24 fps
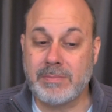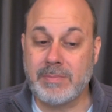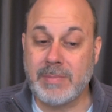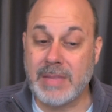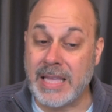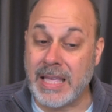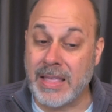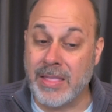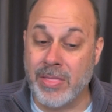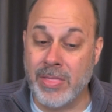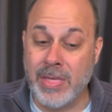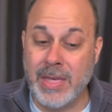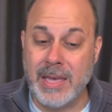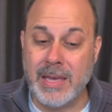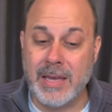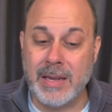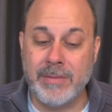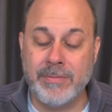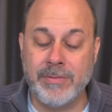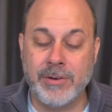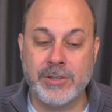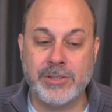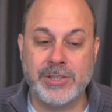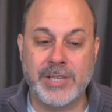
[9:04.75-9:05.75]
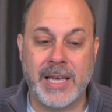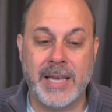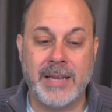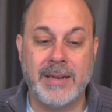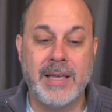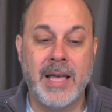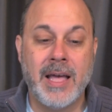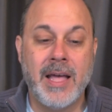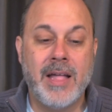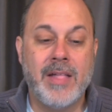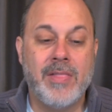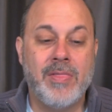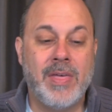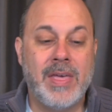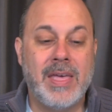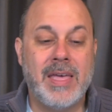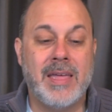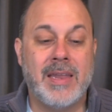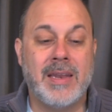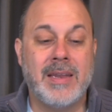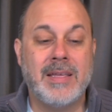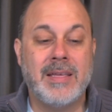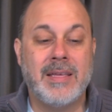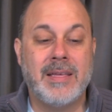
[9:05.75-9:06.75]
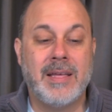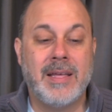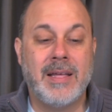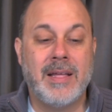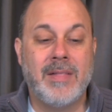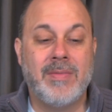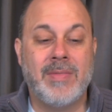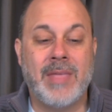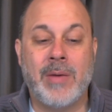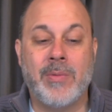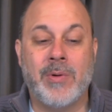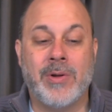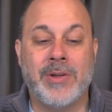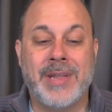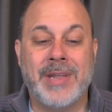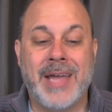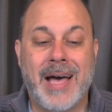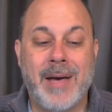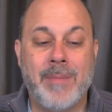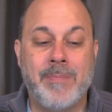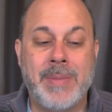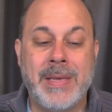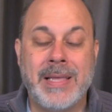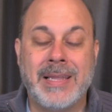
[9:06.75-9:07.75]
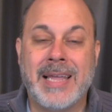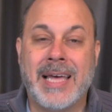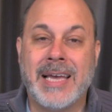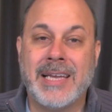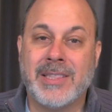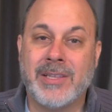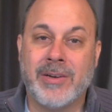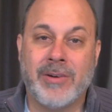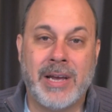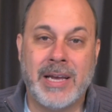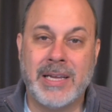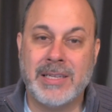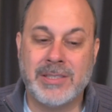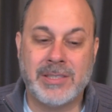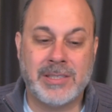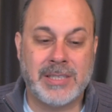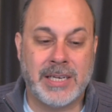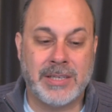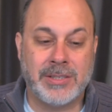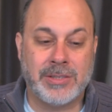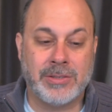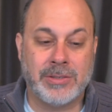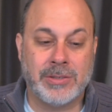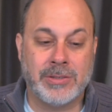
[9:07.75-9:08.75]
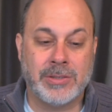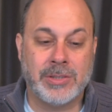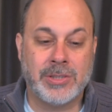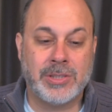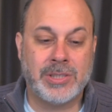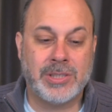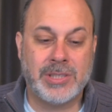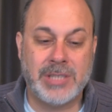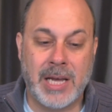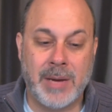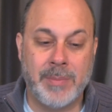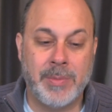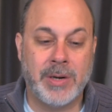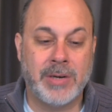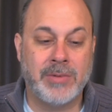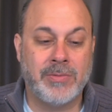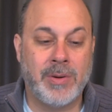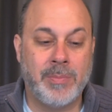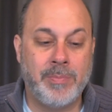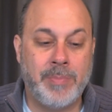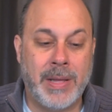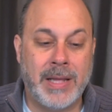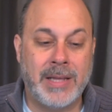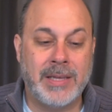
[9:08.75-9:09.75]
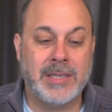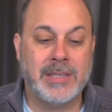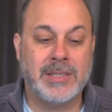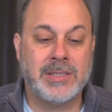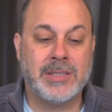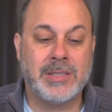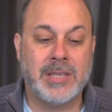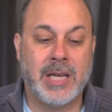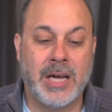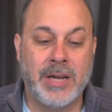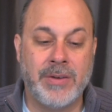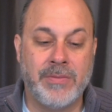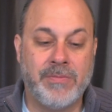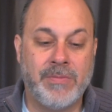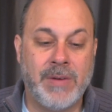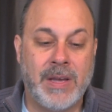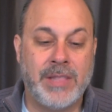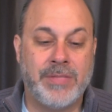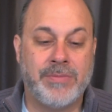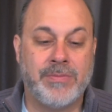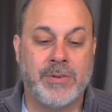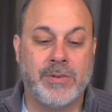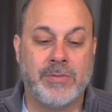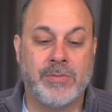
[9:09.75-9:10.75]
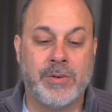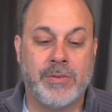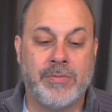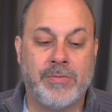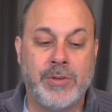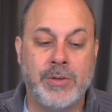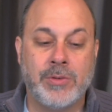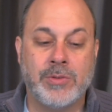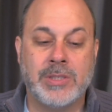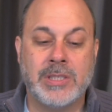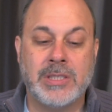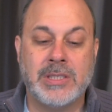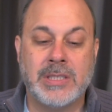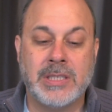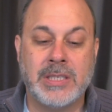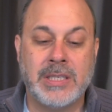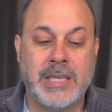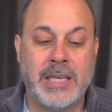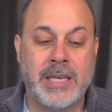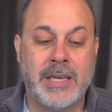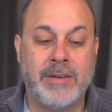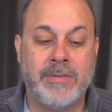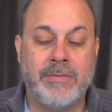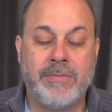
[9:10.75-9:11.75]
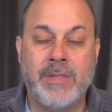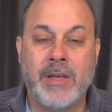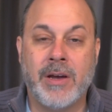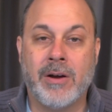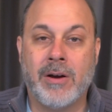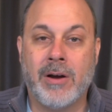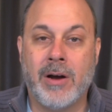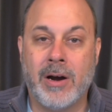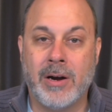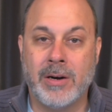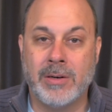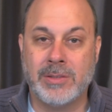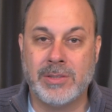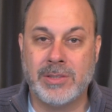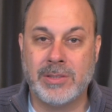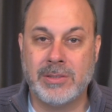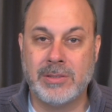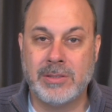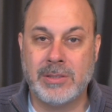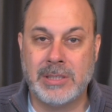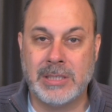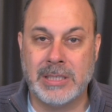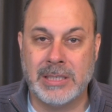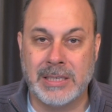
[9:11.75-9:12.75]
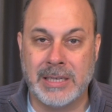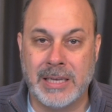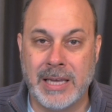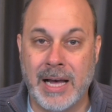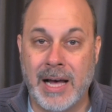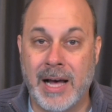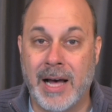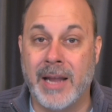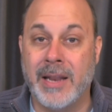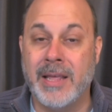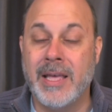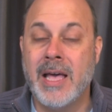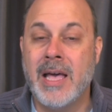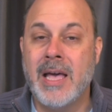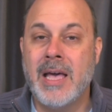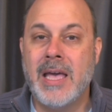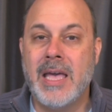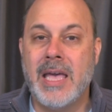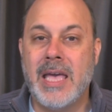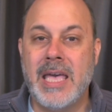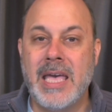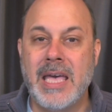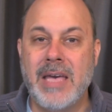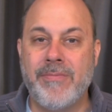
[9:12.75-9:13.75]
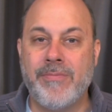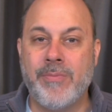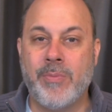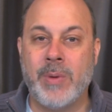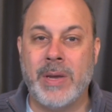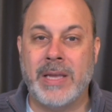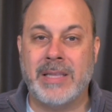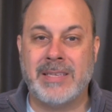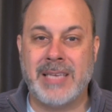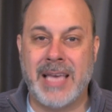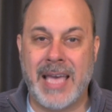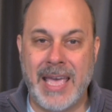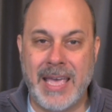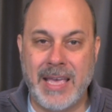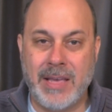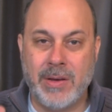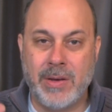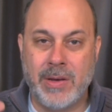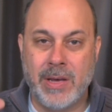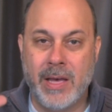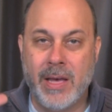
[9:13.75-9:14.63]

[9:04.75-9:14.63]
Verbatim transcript: And then, verse 8, then they will not be like their ancestors, stubborn, rebellious, unfaithful, refusing to give their hearts to God. If we take